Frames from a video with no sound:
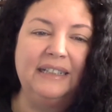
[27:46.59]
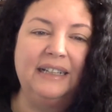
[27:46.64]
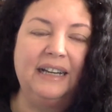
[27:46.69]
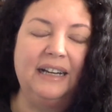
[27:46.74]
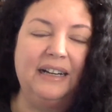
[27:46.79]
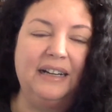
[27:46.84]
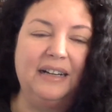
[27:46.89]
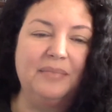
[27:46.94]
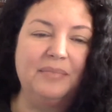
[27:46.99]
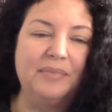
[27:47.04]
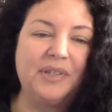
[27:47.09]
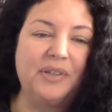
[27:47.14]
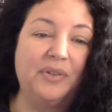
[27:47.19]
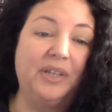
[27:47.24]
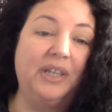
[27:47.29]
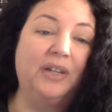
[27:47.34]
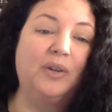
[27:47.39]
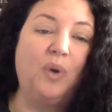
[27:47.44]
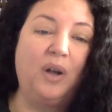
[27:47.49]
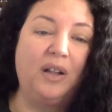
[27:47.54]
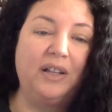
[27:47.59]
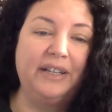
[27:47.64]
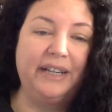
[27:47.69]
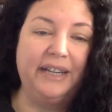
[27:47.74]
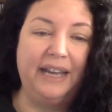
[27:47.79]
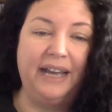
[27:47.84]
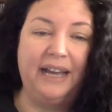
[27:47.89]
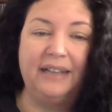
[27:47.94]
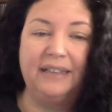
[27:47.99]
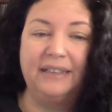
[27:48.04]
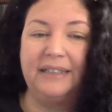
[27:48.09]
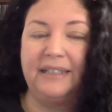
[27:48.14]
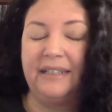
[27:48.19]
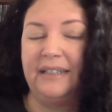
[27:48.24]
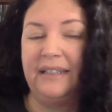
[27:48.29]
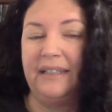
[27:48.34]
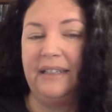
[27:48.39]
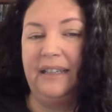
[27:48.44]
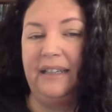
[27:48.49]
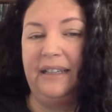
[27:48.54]
So the Equality Act
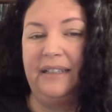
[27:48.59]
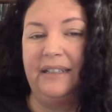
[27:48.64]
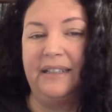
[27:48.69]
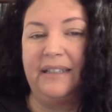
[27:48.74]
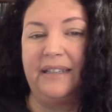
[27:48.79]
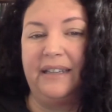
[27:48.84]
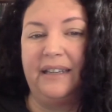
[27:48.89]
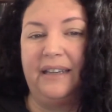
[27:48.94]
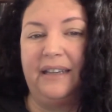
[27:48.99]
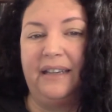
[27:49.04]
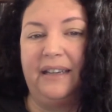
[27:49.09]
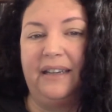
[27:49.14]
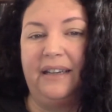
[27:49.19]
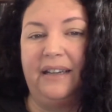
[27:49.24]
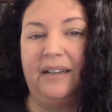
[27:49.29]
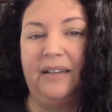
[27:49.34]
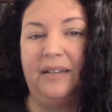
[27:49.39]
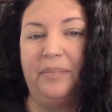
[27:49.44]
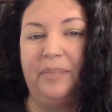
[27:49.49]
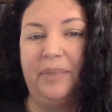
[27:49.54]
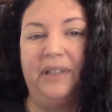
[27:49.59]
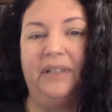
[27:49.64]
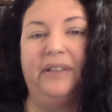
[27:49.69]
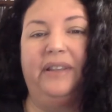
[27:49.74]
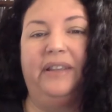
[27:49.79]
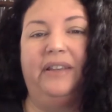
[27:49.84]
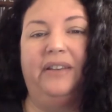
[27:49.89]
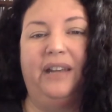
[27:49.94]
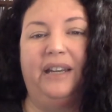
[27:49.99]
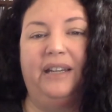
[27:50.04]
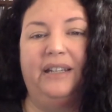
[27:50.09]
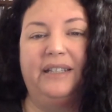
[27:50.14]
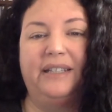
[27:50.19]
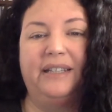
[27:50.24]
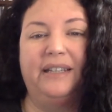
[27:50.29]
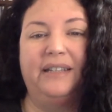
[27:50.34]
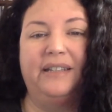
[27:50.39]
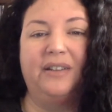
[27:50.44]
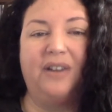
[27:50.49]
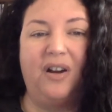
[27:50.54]
is a bill in the United
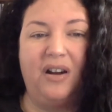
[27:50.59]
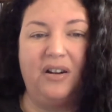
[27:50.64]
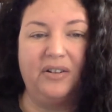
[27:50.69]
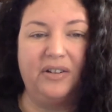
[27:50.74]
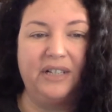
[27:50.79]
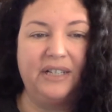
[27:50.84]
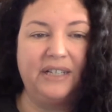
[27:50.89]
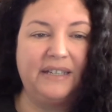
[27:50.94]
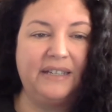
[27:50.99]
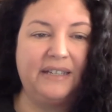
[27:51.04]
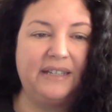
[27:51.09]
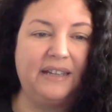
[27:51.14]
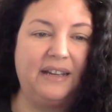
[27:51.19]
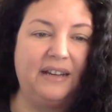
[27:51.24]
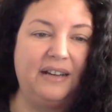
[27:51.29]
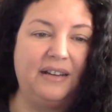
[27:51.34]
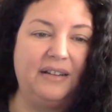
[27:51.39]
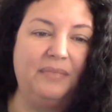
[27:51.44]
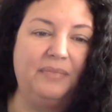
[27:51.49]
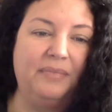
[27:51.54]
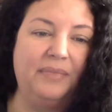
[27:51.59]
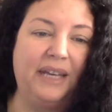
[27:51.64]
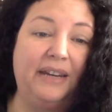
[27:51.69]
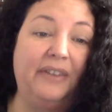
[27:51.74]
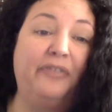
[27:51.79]
States Congress that,